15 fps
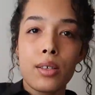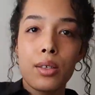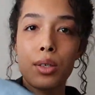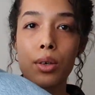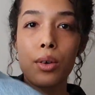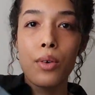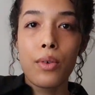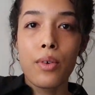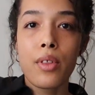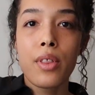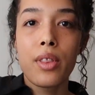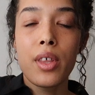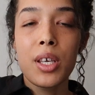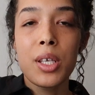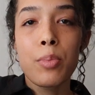So
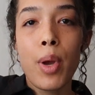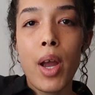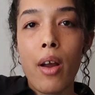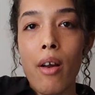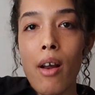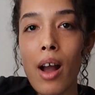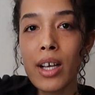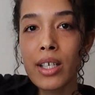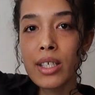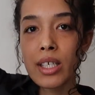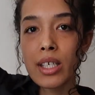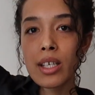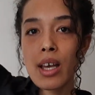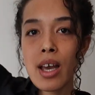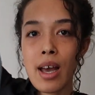this pair I
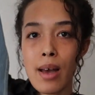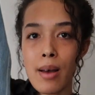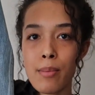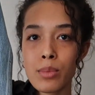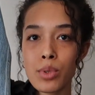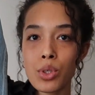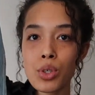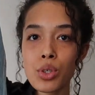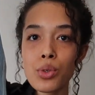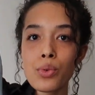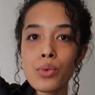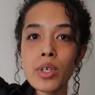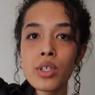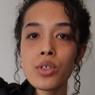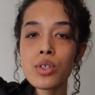did hem
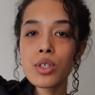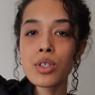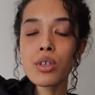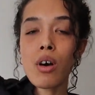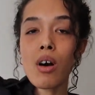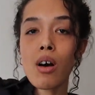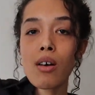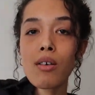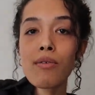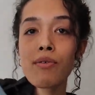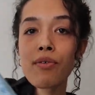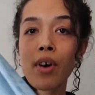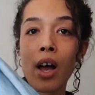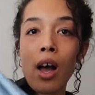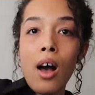two inches off
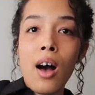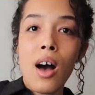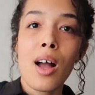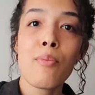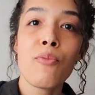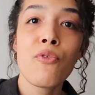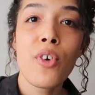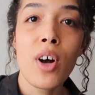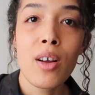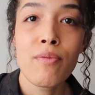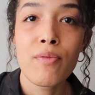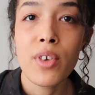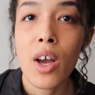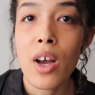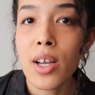I'm
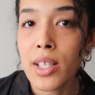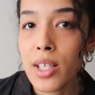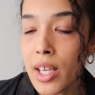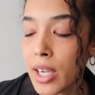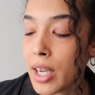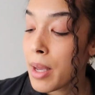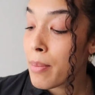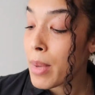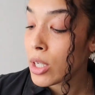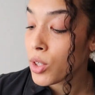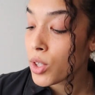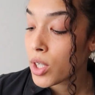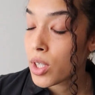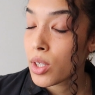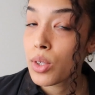5'9", like I
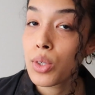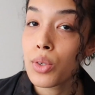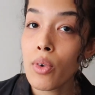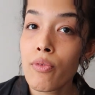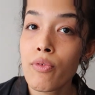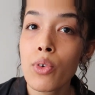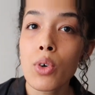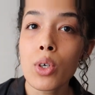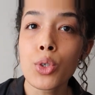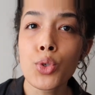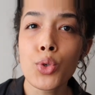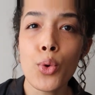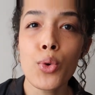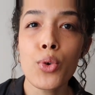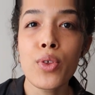mentioned, so if you are
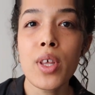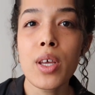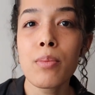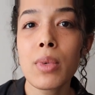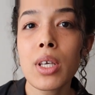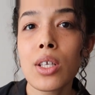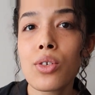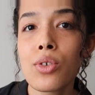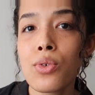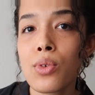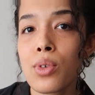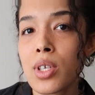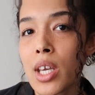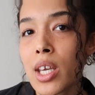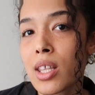shorter than me, do
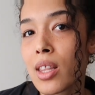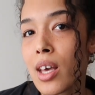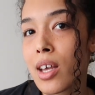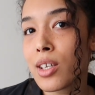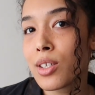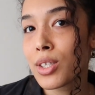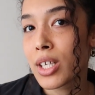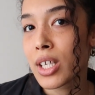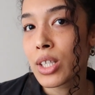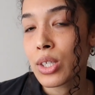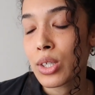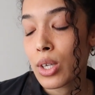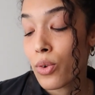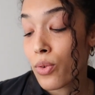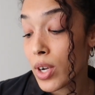take that into
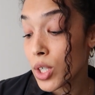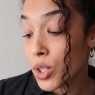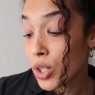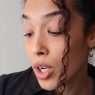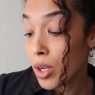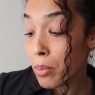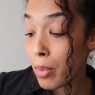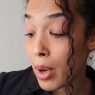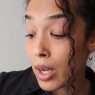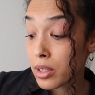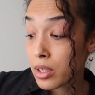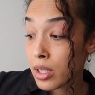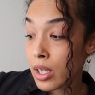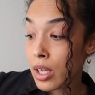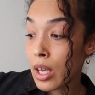consideration, but
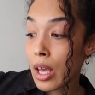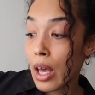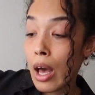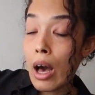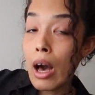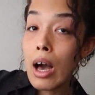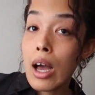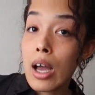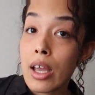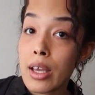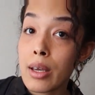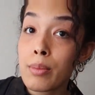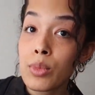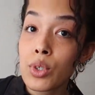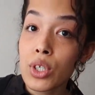I
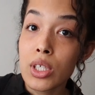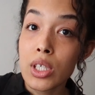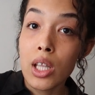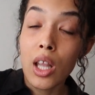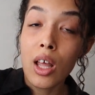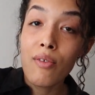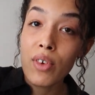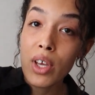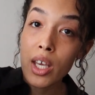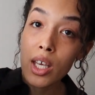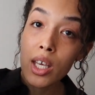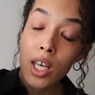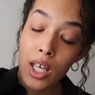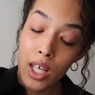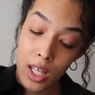am just
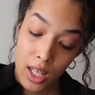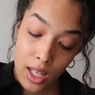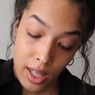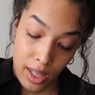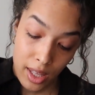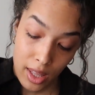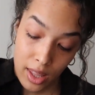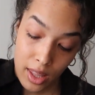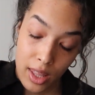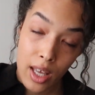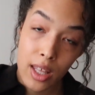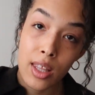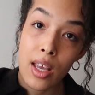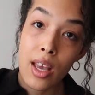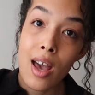loving
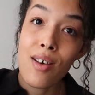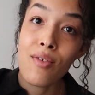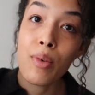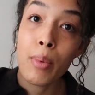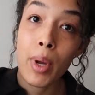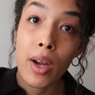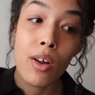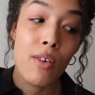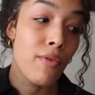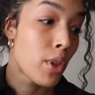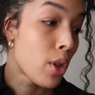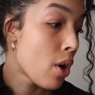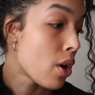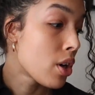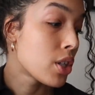that they have a pair of
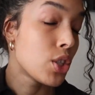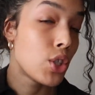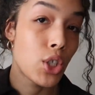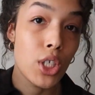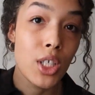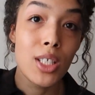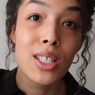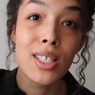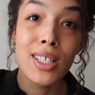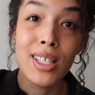long jeans